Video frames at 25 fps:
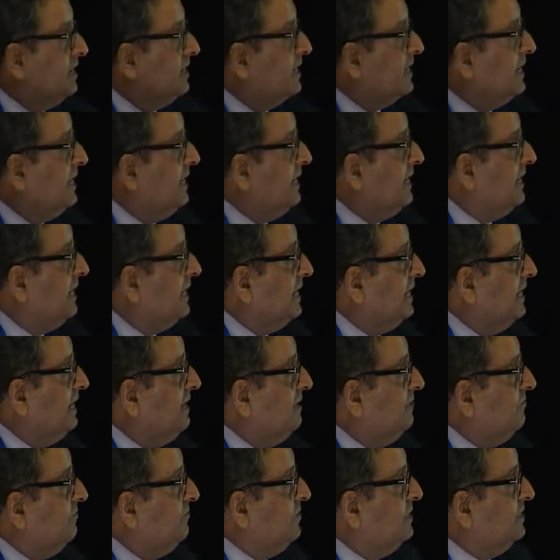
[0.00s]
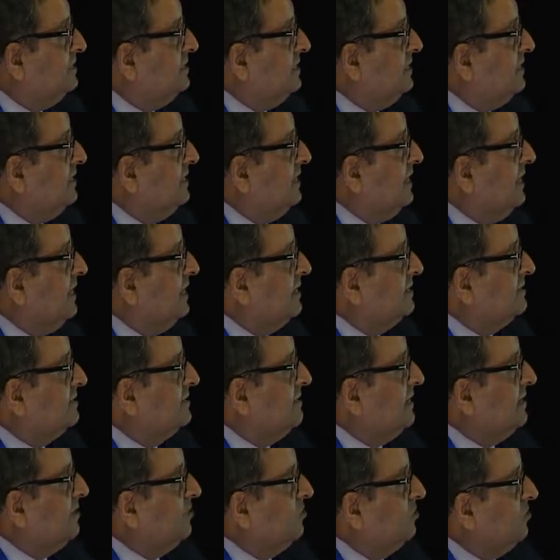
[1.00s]
clinically we see like
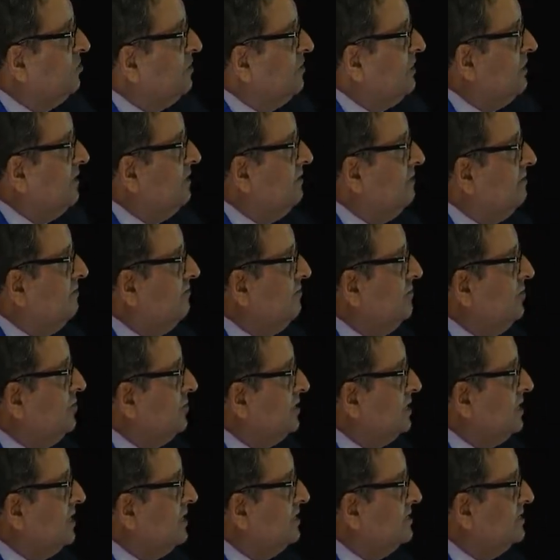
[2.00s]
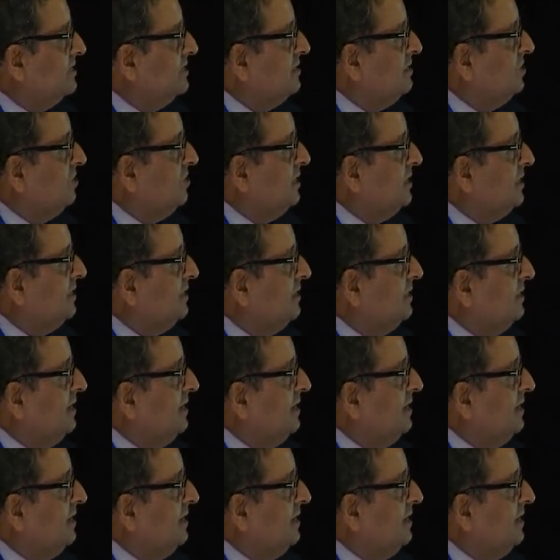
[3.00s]
serotonin for carcinoid,